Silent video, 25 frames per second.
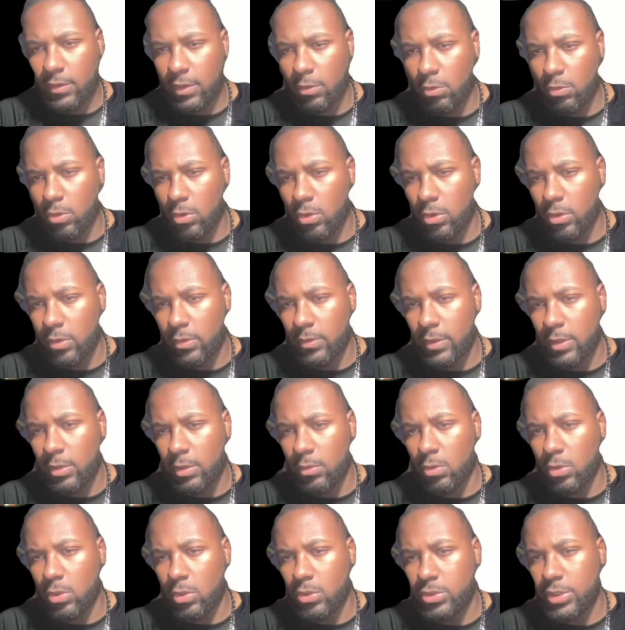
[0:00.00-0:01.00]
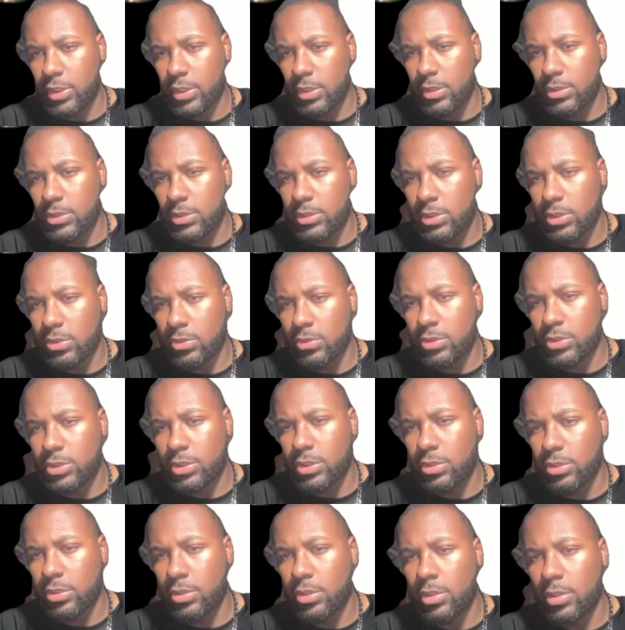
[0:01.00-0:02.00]
we're all taking the Steelers
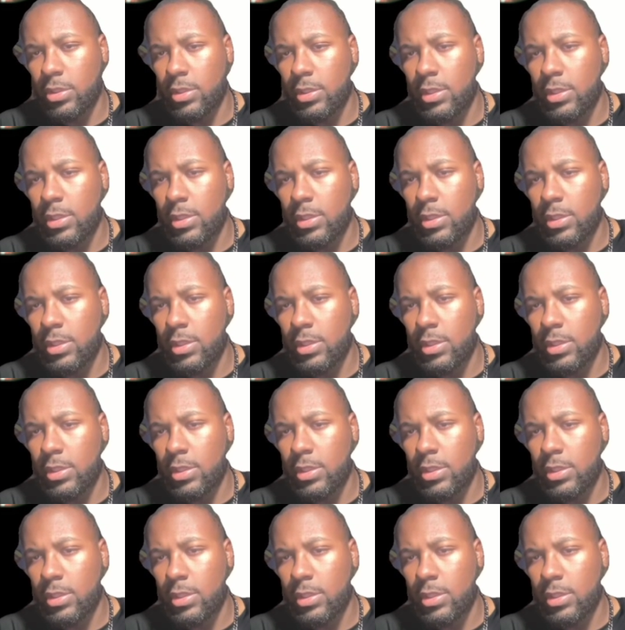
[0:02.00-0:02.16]
here.